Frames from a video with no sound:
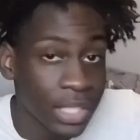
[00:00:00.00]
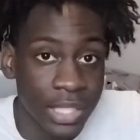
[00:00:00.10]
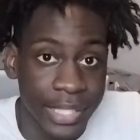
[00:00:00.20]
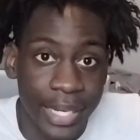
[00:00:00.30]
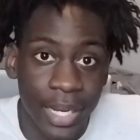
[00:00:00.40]

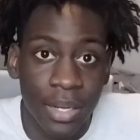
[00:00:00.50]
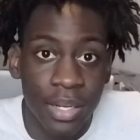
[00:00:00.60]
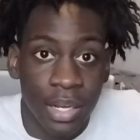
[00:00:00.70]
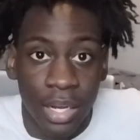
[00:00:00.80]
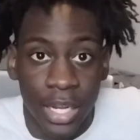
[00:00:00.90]
yeah,
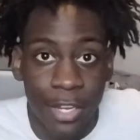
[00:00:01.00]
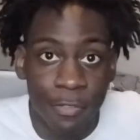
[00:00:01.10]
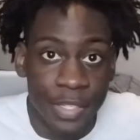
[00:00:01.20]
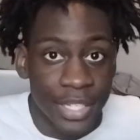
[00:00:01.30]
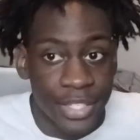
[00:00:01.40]

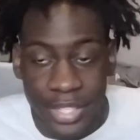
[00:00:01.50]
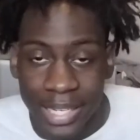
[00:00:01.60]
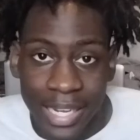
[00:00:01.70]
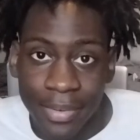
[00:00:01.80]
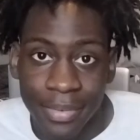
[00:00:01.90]
if these
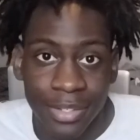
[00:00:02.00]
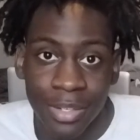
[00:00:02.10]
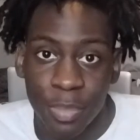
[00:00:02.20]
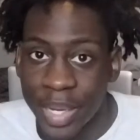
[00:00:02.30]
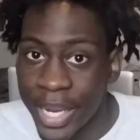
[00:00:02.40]
sell out, you know,
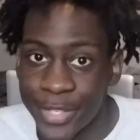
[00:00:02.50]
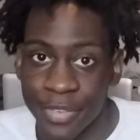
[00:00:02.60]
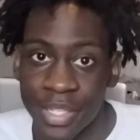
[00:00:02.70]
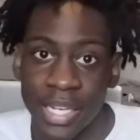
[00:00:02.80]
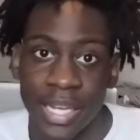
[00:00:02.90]
it pays
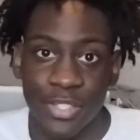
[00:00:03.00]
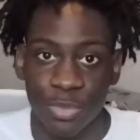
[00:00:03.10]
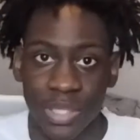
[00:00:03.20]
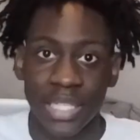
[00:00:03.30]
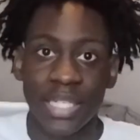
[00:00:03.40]
for the next
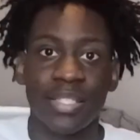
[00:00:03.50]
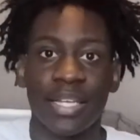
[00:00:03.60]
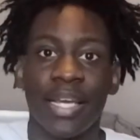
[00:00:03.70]
release.